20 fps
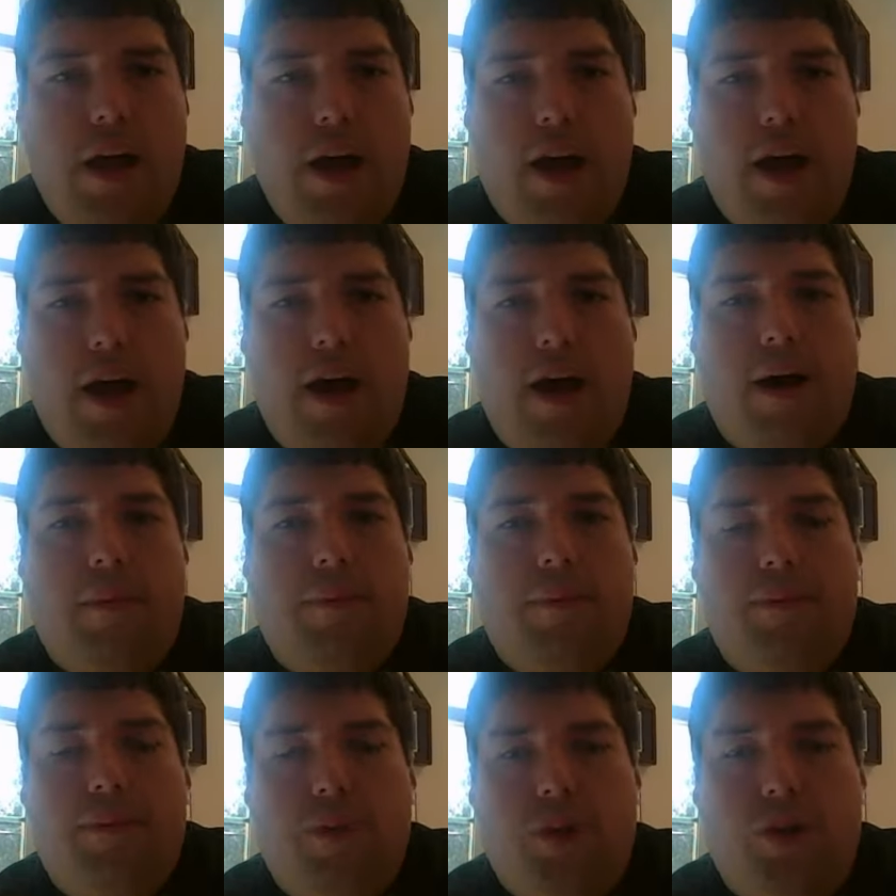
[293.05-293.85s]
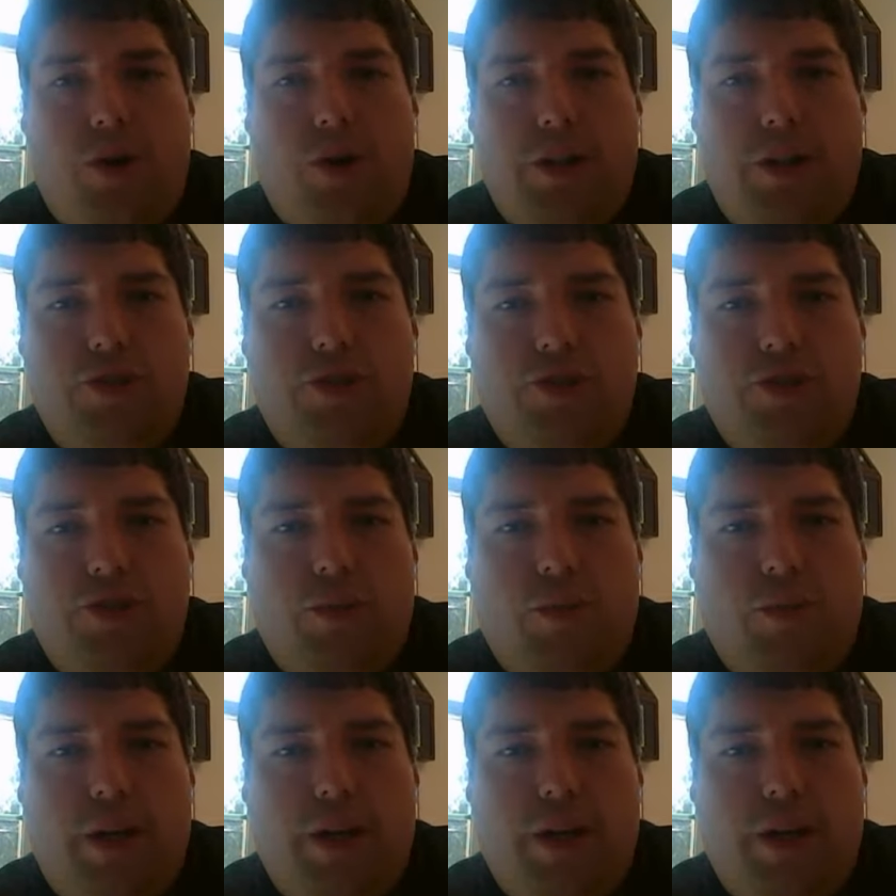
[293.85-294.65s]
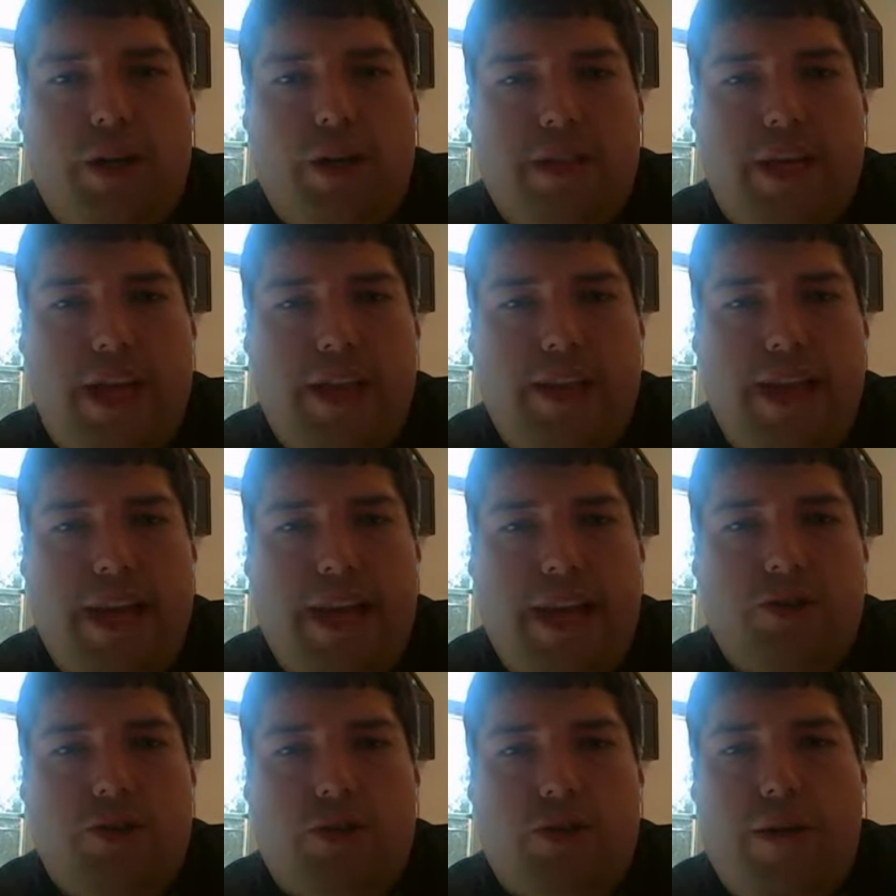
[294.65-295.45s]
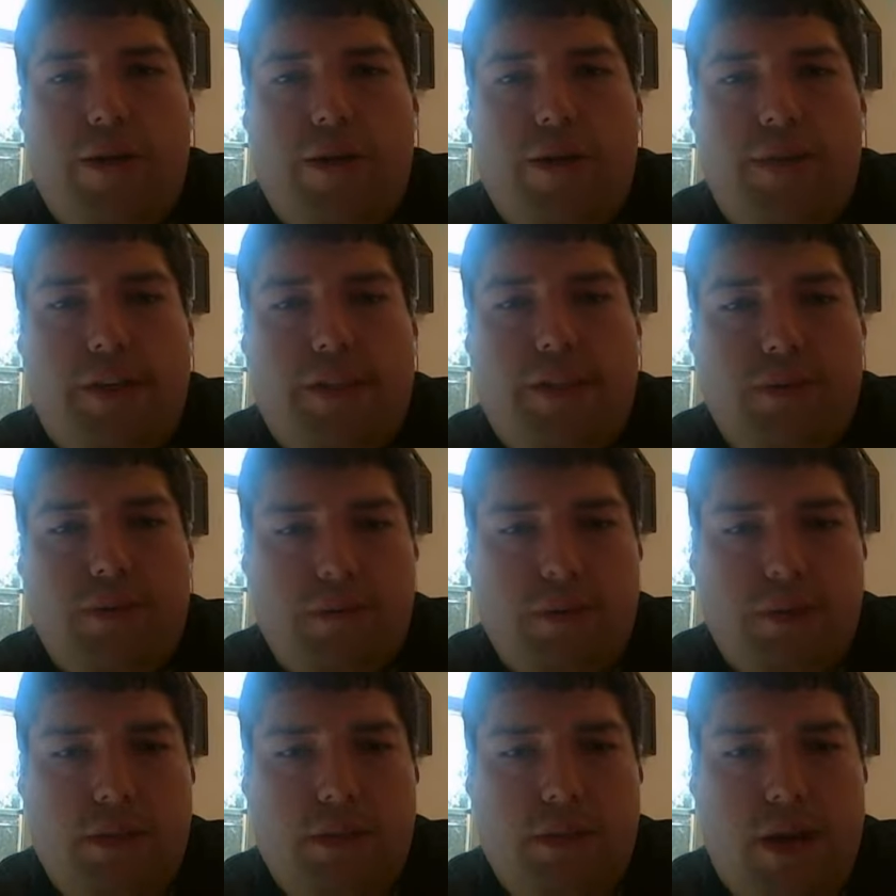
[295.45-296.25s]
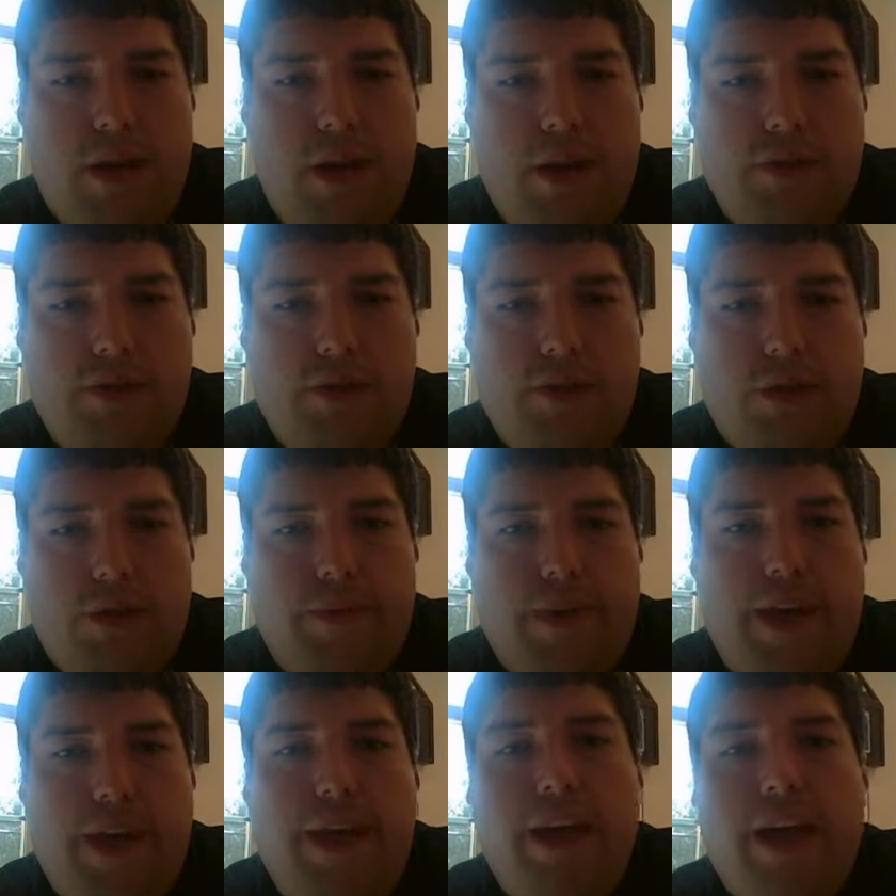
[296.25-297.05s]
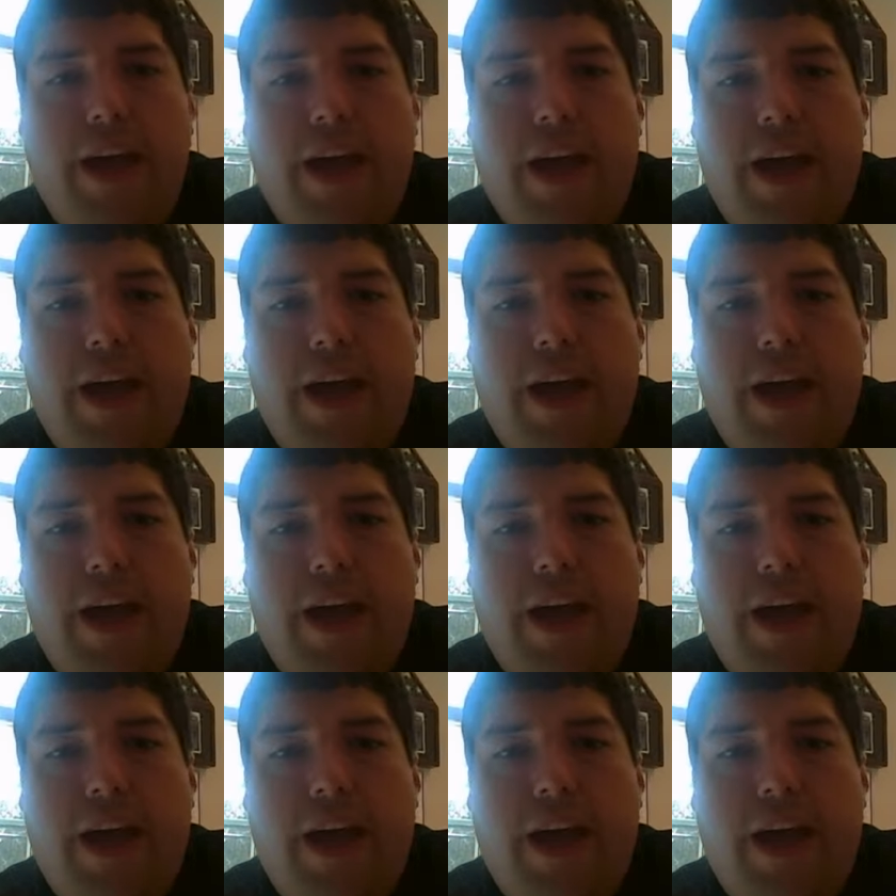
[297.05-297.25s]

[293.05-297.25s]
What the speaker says: An interesting one is that National Crime Victims Survey.